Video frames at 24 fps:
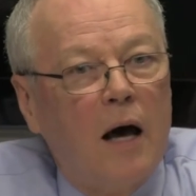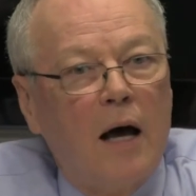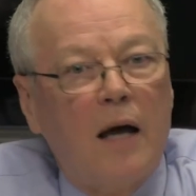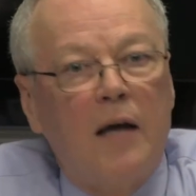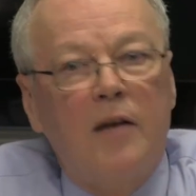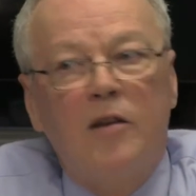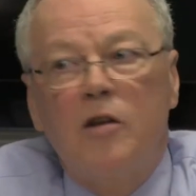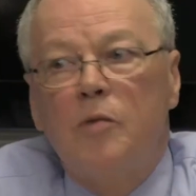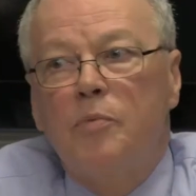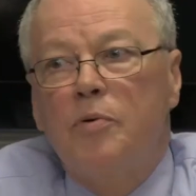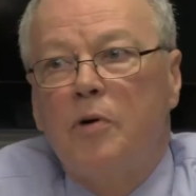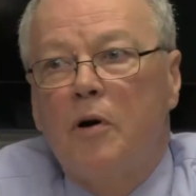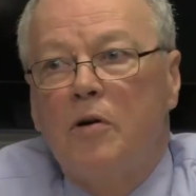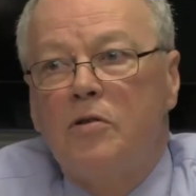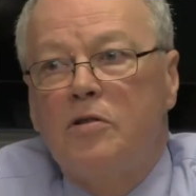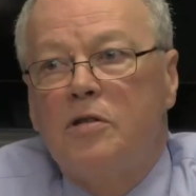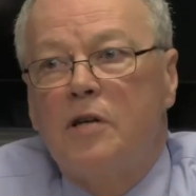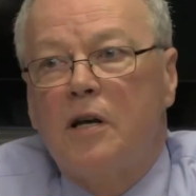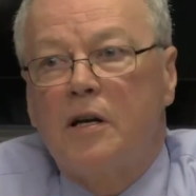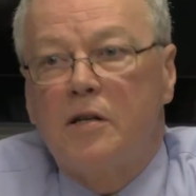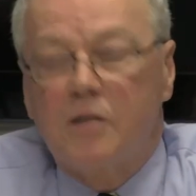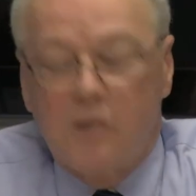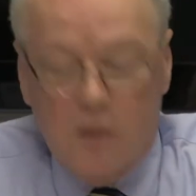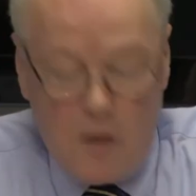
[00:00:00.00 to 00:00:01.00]
in the
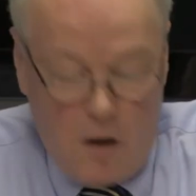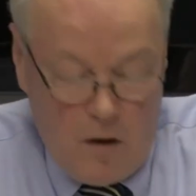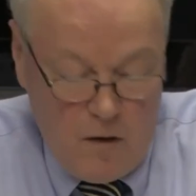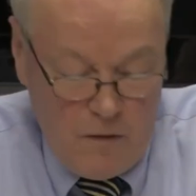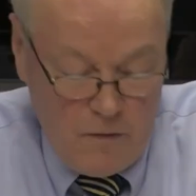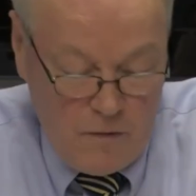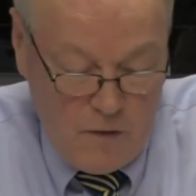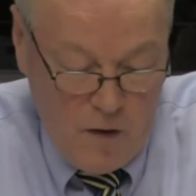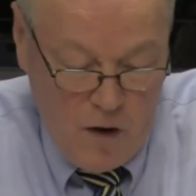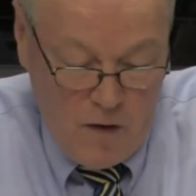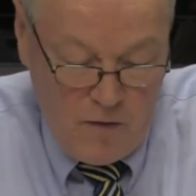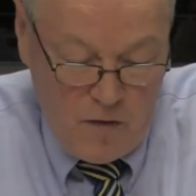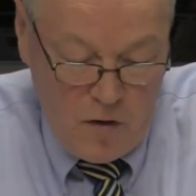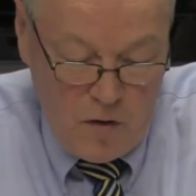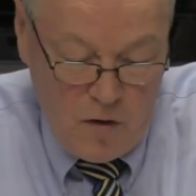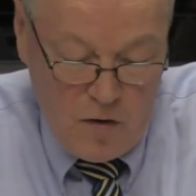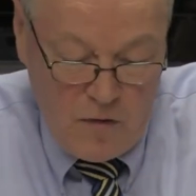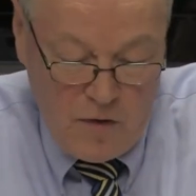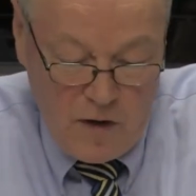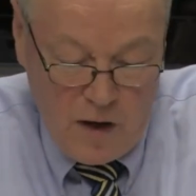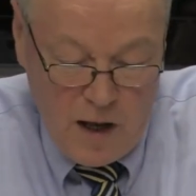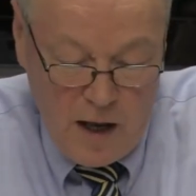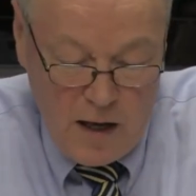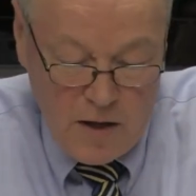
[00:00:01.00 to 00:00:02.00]
process of
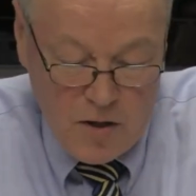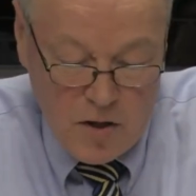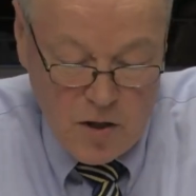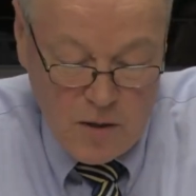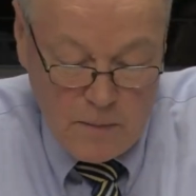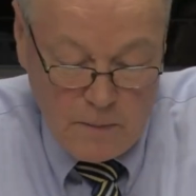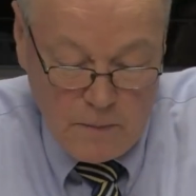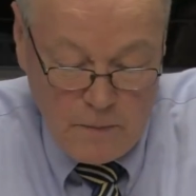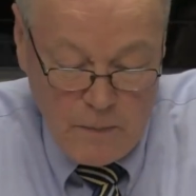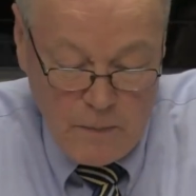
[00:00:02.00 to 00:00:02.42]
unification.